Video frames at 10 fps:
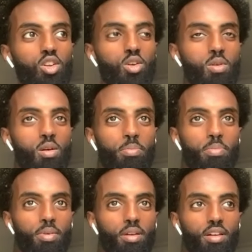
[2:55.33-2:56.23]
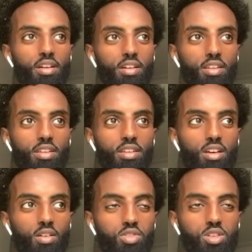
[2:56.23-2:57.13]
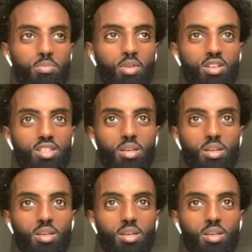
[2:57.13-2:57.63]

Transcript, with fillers: grew up in, obviously born